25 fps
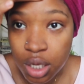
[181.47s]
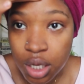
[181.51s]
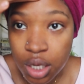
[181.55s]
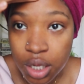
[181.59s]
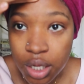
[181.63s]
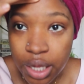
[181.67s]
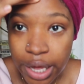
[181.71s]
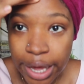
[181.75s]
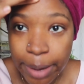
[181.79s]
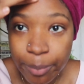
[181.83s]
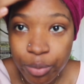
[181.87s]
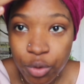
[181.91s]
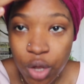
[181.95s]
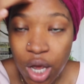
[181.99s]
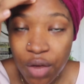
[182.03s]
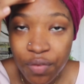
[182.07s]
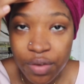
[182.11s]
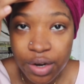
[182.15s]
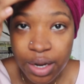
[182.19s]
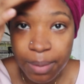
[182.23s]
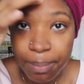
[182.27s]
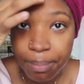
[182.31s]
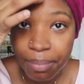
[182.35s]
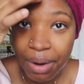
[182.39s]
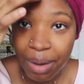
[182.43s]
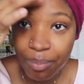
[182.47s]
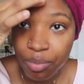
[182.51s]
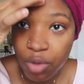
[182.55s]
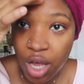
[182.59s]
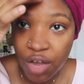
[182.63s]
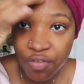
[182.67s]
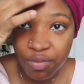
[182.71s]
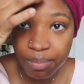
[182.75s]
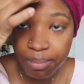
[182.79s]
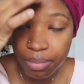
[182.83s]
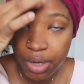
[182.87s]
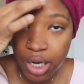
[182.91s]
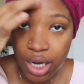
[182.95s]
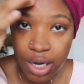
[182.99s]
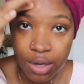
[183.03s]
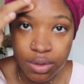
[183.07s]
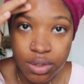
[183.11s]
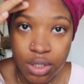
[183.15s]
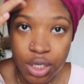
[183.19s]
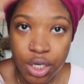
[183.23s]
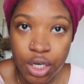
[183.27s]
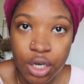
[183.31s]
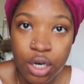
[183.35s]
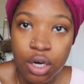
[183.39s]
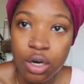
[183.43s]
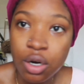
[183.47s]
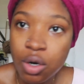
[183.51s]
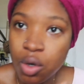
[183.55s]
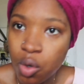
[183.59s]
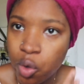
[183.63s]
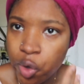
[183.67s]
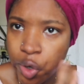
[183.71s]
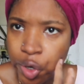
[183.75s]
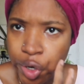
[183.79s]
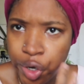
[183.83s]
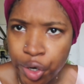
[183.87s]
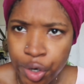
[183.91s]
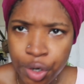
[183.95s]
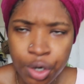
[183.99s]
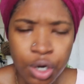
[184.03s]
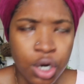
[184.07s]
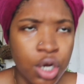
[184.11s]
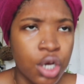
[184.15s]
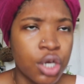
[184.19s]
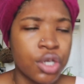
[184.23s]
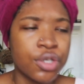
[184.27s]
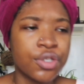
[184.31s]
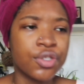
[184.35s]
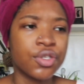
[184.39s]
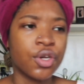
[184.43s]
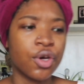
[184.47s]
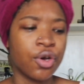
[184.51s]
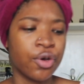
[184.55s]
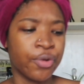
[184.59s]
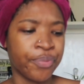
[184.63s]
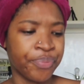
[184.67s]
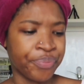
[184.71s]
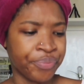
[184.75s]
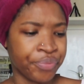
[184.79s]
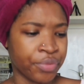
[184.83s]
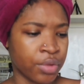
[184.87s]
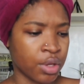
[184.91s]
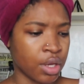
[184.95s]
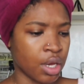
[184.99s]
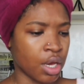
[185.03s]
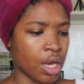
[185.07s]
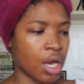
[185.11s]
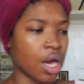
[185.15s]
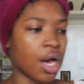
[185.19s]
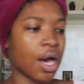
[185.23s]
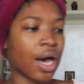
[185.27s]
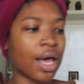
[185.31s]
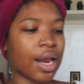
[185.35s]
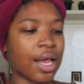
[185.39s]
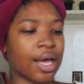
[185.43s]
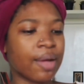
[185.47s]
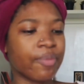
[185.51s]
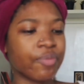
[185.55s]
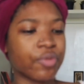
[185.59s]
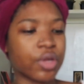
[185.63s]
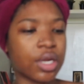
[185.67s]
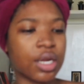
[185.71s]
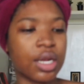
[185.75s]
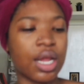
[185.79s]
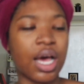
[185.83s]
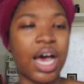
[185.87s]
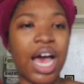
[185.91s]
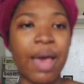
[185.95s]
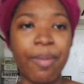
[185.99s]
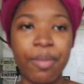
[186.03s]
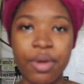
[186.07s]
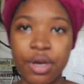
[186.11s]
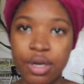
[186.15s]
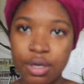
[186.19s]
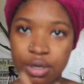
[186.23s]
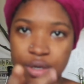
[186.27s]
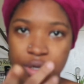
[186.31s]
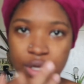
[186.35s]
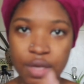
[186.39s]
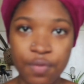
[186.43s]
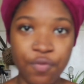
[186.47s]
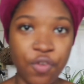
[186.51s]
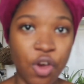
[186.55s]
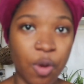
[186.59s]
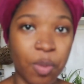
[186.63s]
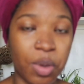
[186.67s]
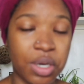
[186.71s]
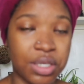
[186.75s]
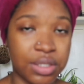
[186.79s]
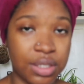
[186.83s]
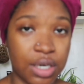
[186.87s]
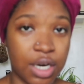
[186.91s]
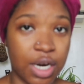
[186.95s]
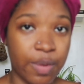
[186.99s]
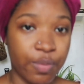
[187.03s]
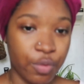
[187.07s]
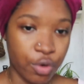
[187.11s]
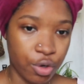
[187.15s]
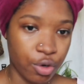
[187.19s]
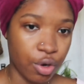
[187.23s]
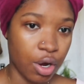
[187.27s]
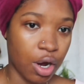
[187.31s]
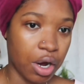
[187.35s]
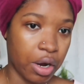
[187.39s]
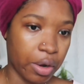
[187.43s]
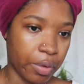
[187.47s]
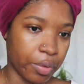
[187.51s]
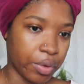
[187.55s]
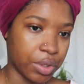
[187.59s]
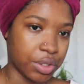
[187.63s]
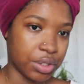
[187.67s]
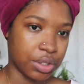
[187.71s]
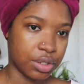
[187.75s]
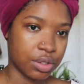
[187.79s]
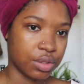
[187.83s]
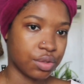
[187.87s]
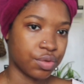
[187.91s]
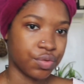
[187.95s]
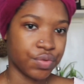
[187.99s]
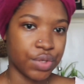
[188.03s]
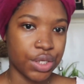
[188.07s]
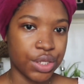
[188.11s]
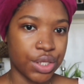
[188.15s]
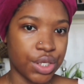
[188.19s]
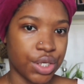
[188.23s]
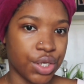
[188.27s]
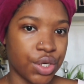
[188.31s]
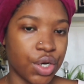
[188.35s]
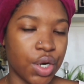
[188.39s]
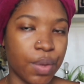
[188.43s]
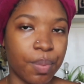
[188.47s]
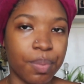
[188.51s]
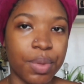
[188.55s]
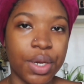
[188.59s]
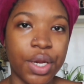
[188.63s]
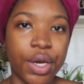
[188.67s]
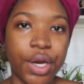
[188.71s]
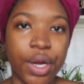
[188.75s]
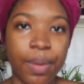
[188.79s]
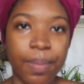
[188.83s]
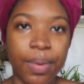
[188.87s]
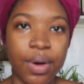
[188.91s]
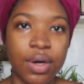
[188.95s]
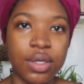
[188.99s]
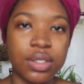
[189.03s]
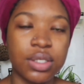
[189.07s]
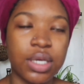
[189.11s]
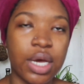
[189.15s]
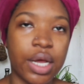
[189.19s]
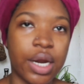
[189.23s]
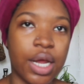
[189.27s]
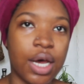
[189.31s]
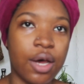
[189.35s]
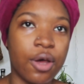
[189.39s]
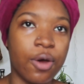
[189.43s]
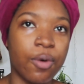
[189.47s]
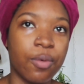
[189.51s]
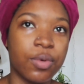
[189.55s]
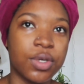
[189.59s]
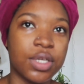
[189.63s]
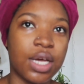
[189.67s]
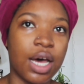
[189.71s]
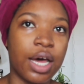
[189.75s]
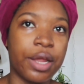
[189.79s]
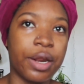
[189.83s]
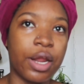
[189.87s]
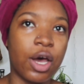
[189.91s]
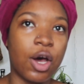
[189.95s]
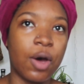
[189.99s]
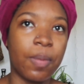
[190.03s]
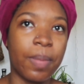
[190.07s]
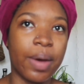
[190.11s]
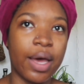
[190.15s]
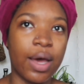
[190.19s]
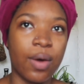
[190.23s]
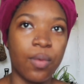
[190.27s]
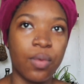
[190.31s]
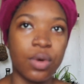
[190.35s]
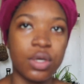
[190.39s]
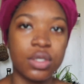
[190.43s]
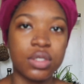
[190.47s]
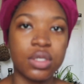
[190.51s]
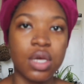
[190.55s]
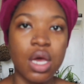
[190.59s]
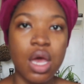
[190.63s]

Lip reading: I'm not having breakouts here or here. So alhamdulillah. I mean, if you're on my Instagram, you know how I was really complaining about it and how bad it was.